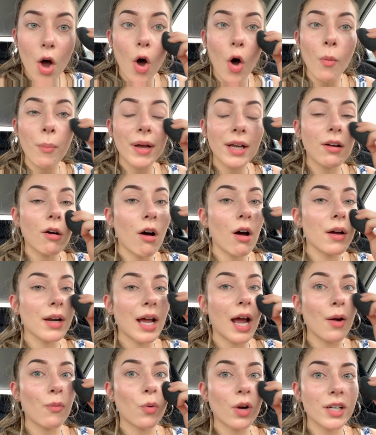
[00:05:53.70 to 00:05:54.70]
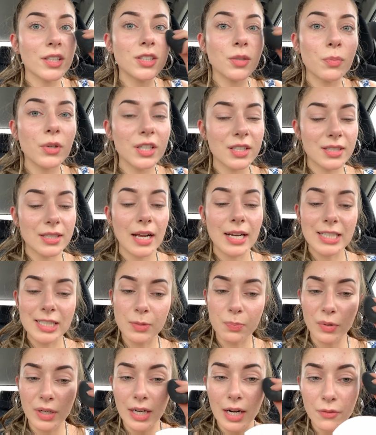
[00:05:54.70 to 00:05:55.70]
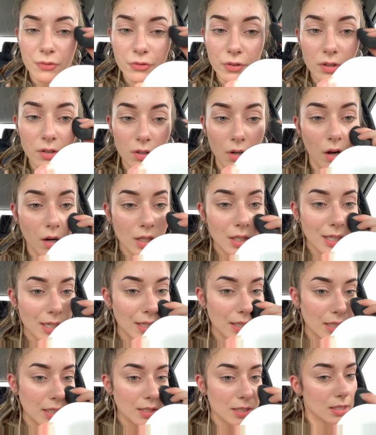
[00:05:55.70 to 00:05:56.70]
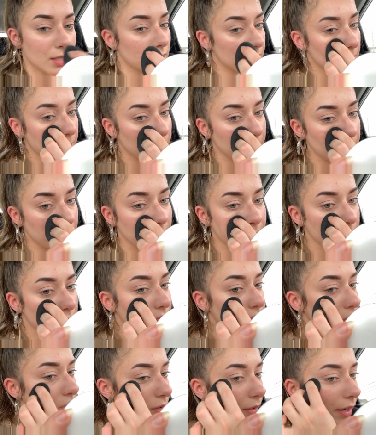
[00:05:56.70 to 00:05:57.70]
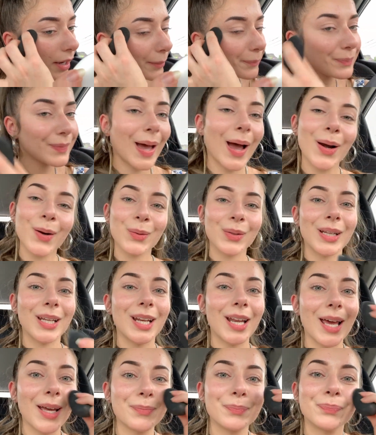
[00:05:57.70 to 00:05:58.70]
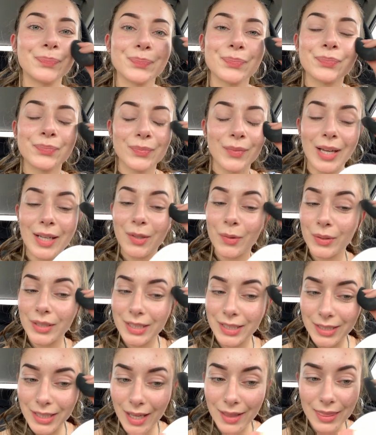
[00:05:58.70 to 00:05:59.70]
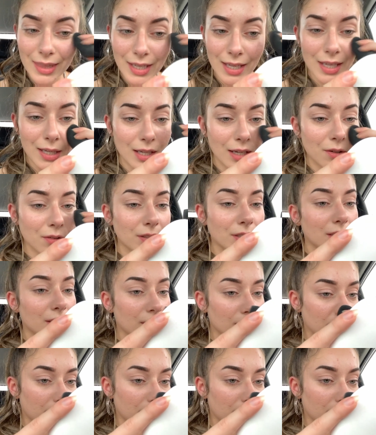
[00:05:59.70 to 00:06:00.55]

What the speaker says: Oh my god, I wanted to bring setting spray and I forgot it. It's okay, I don't need it. I don't need nothing. I don't need.